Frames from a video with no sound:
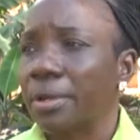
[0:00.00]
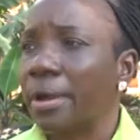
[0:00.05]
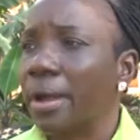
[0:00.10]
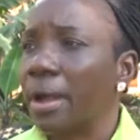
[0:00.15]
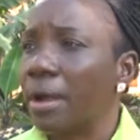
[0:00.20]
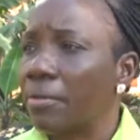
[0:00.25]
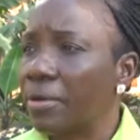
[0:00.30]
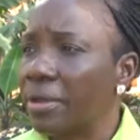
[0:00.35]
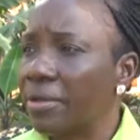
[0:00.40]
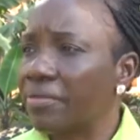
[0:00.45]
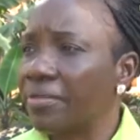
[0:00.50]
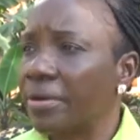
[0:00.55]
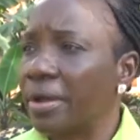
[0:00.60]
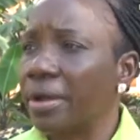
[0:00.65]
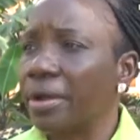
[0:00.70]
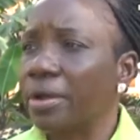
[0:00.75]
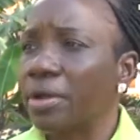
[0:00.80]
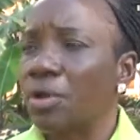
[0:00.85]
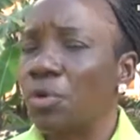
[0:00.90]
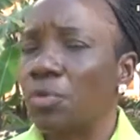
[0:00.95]
However,
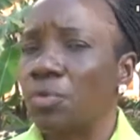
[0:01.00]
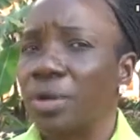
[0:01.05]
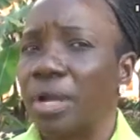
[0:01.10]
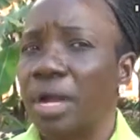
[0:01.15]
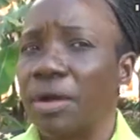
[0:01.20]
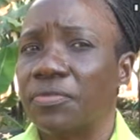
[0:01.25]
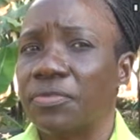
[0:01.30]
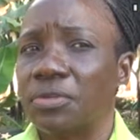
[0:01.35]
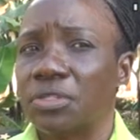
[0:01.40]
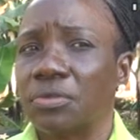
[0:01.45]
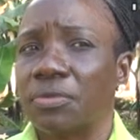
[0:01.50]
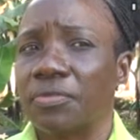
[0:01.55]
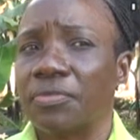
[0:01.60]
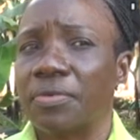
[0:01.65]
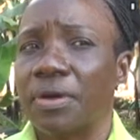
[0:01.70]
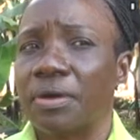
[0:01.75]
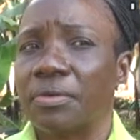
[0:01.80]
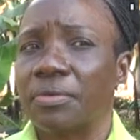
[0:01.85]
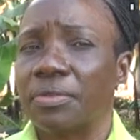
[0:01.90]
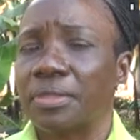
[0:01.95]
we have also
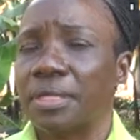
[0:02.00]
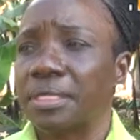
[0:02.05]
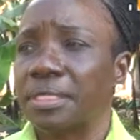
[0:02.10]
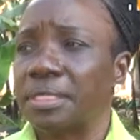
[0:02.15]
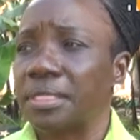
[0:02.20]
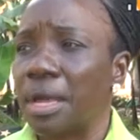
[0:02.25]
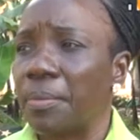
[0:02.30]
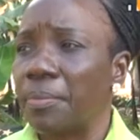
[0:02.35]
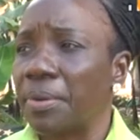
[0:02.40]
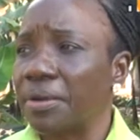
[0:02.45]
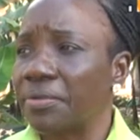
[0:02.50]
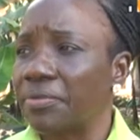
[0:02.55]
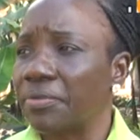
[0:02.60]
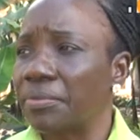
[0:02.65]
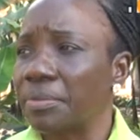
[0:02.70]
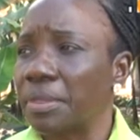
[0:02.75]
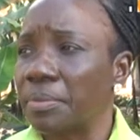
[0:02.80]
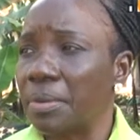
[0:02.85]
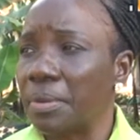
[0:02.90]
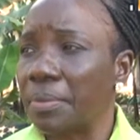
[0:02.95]
found that apart
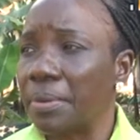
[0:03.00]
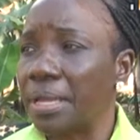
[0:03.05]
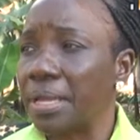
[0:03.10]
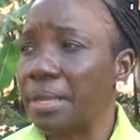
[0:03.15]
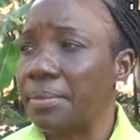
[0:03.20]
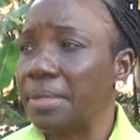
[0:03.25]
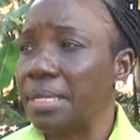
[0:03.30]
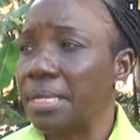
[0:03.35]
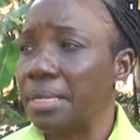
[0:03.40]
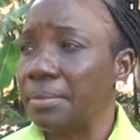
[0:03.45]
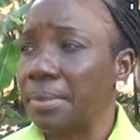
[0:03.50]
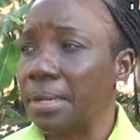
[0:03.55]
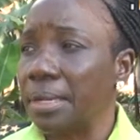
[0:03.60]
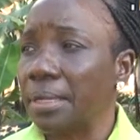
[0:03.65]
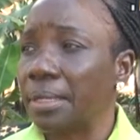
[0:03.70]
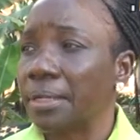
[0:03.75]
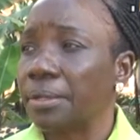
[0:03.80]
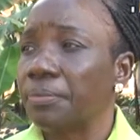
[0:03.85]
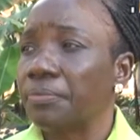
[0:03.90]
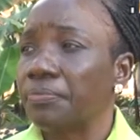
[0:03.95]
from the papaya
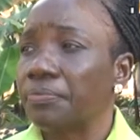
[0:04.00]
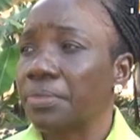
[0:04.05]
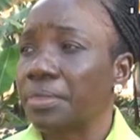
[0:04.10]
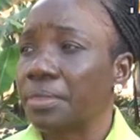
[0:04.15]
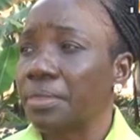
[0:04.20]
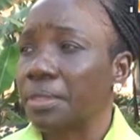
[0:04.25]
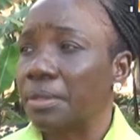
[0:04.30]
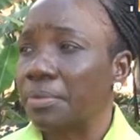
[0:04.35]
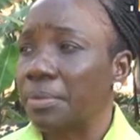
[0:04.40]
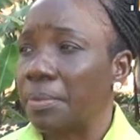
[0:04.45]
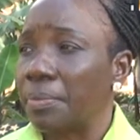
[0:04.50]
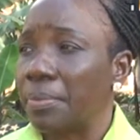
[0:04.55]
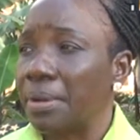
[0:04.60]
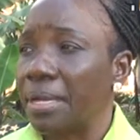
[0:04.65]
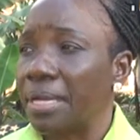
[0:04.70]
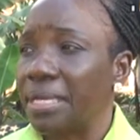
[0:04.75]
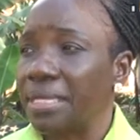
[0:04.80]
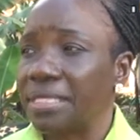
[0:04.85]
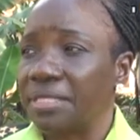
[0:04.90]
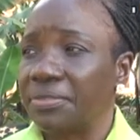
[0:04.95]
mealybug, the
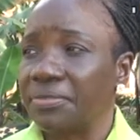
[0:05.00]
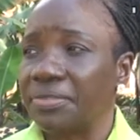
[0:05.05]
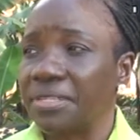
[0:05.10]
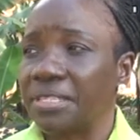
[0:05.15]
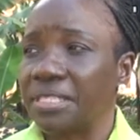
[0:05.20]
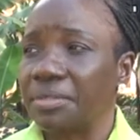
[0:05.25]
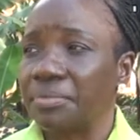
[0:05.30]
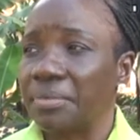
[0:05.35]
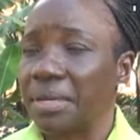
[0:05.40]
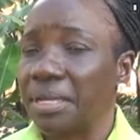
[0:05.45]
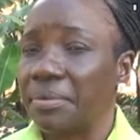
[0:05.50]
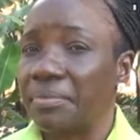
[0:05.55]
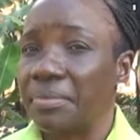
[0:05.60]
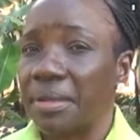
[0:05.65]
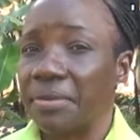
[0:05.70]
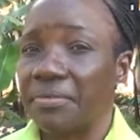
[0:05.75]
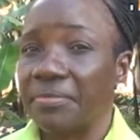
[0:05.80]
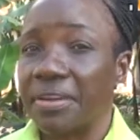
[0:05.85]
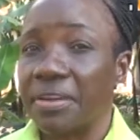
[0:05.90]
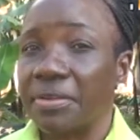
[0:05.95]
papaya is faced by
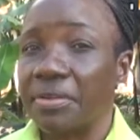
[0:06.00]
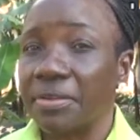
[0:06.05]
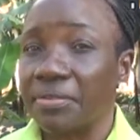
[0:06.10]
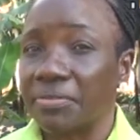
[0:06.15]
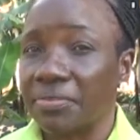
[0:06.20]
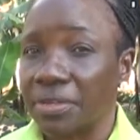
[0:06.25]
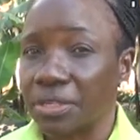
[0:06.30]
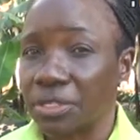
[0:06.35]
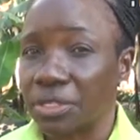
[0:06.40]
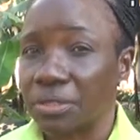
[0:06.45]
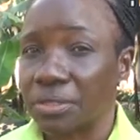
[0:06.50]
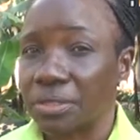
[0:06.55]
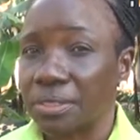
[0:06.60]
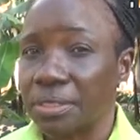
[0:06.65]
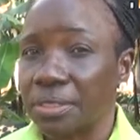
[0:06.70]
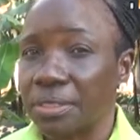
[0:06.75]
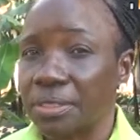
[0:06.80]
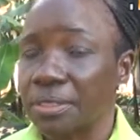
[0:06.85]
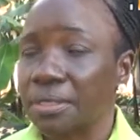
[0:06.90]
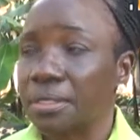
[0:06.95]
viral
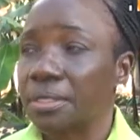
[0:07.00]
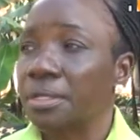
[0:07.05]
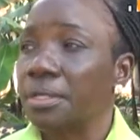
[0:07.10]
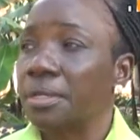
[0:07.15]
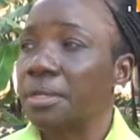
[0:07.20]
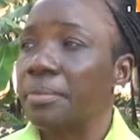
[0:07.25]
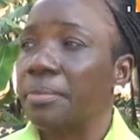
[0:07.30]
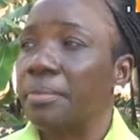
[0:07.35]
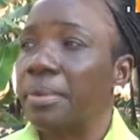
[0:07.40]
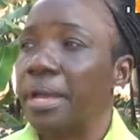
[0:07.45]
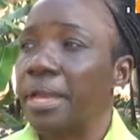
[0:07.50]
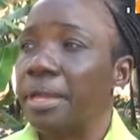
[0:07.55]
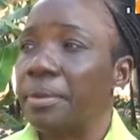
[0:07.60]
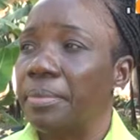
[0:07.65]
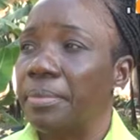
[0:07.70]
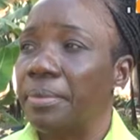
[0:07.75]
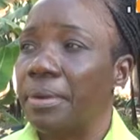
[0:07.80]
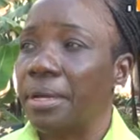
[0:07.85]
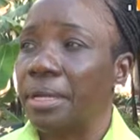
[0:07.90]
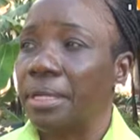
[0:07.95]
infections, by
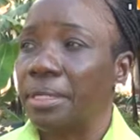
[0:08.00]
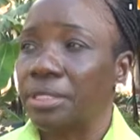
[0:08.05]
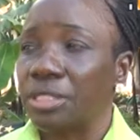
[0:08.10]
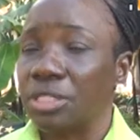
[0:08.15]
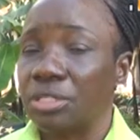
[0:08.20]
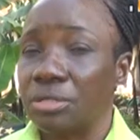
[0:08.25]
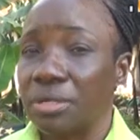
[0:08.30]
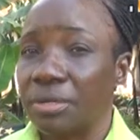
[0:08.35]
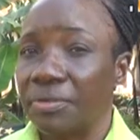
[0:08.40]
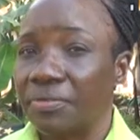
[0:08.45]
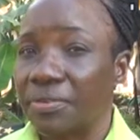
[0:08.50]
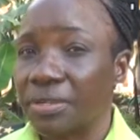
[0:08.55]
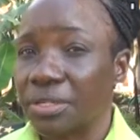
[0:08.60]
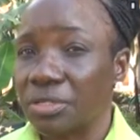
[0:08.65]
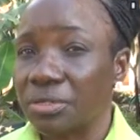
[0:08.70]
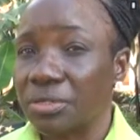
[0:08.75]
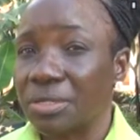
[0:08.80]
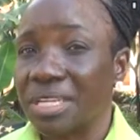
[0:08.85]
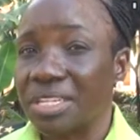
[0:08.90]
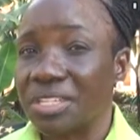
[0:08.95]
bacterial
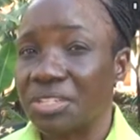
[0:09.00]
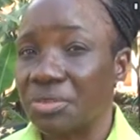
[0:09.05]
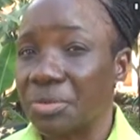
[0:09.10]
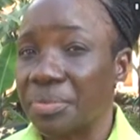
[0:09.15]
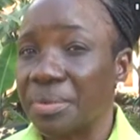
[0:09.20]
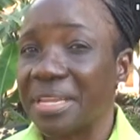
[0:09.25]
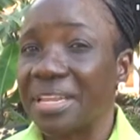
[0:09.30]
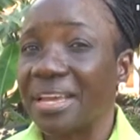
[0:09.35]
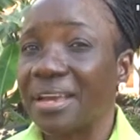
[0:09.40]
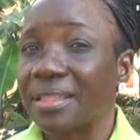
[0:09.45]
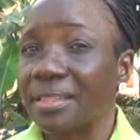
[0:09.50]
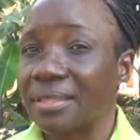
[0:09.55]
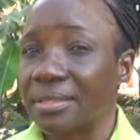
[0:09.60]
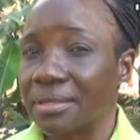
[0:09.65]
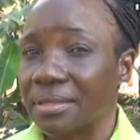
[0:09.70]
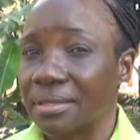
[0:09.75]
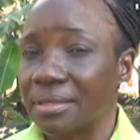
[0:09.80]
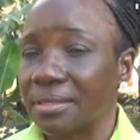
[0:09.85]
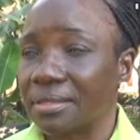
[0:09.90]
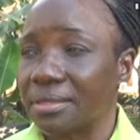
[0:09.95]
infection, and so many other
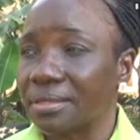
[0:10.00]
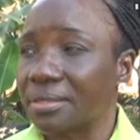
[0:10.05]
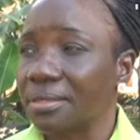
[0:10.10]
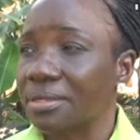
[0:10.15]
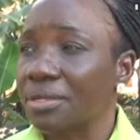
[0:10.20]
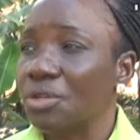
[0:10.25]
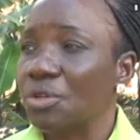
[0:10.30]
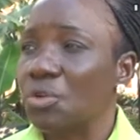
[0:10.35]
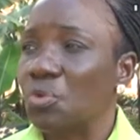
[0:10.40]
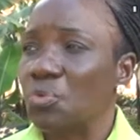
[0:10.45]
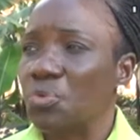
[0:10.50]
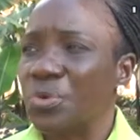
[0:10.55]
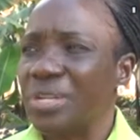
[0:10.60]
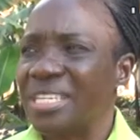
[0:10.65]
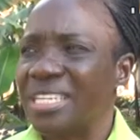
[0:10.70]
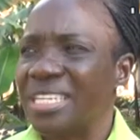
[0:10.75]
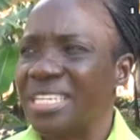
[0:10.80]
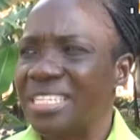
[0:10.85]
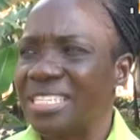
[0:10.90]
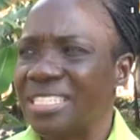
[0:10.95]
things,
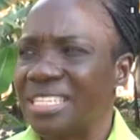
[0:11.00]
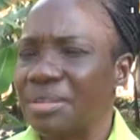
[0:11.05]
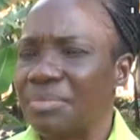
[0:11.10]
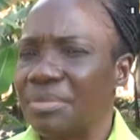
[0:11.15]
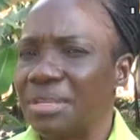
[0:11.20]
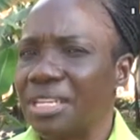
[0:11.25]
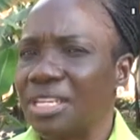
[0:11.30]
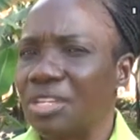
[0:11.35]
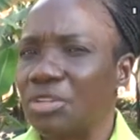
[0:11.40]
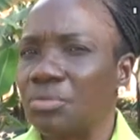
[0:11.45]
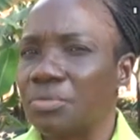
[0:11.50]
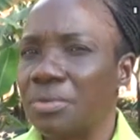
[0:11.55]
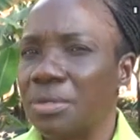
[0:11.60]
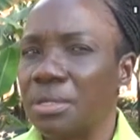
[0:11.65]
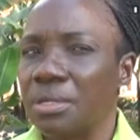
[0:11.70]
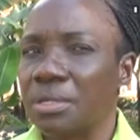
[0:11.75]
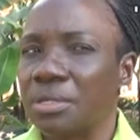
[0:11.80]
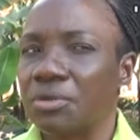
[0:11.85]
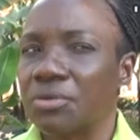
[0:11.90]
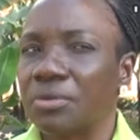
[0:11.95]
which is seeming to
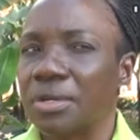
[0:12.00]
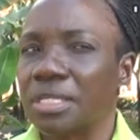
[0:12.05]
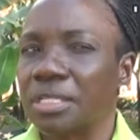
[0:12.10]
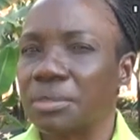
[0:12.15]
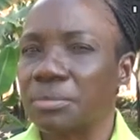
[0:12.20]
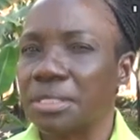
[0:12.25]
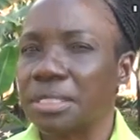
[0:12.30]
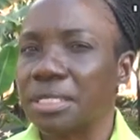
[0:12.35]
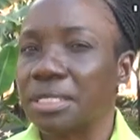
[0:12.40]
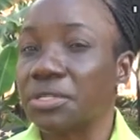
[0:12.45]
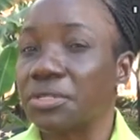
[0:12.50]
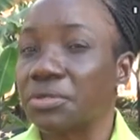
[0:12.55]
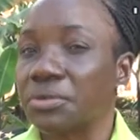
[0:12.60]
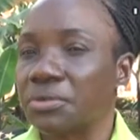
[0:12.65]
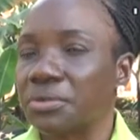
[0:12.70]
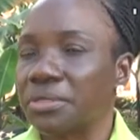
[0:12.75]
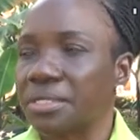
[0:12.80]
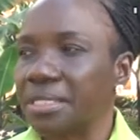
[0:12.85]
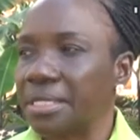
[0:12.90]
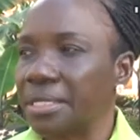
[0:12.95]
be transmitted
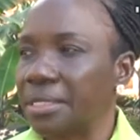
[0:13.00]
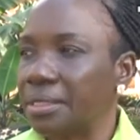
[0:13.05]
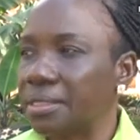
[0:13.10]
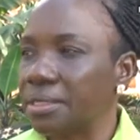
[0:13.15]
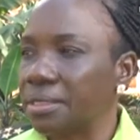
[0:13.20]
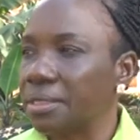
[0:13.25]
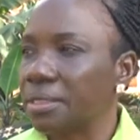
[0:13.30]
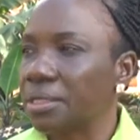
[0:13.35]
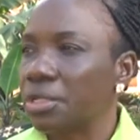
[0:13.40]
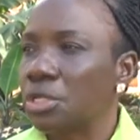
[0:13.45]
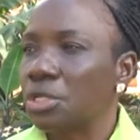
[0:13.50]
through seeds.